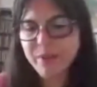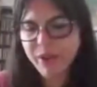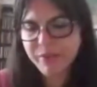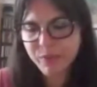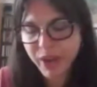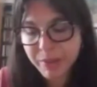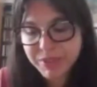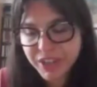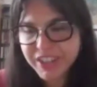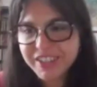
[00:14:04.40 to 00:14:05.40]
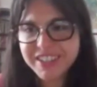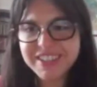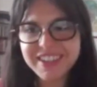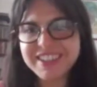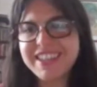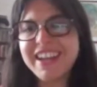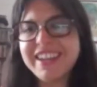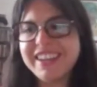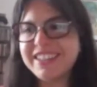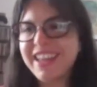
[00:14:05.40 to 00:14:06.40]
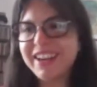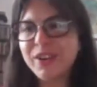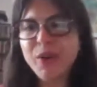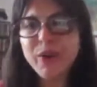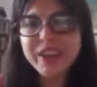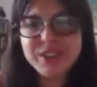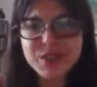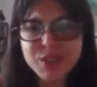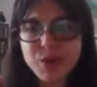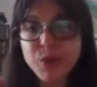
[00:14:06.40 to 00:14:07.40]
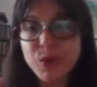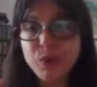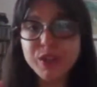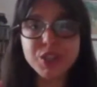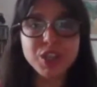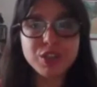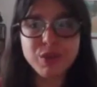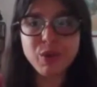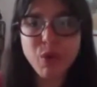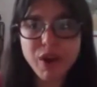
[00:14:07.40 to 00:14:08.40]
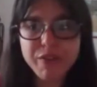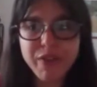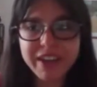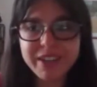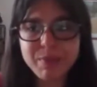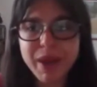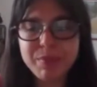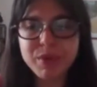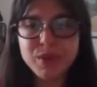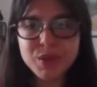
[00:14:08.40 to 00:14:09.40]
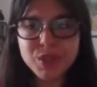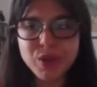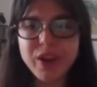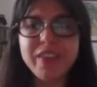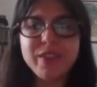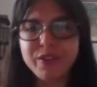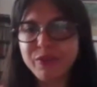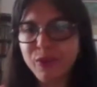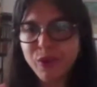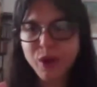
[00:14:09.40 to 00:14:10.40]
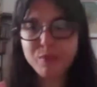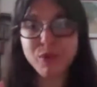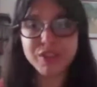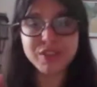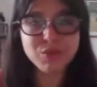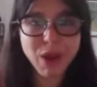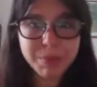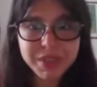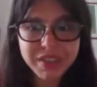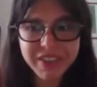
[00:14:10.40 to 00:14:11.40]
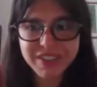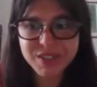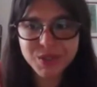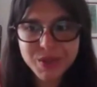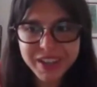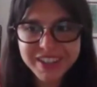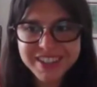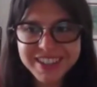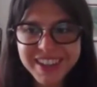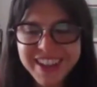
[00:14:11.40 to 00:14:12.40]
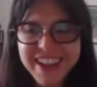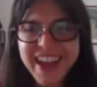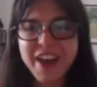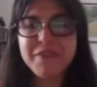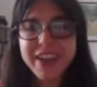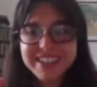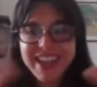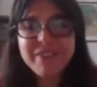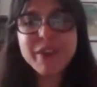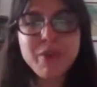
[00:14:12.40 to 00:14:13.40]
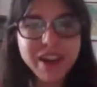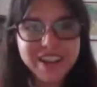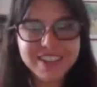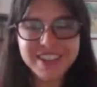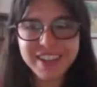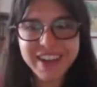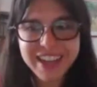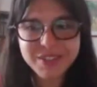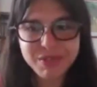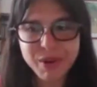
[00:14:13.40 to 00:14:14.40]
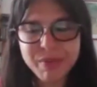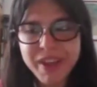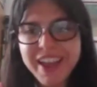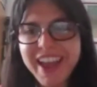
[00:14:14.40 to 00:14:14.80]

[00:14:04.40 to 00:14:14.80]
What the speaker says: I'm starting to study is that going to school with children who are affected by pollution and therefore are more disruptive as students affects everyone else in the classroom.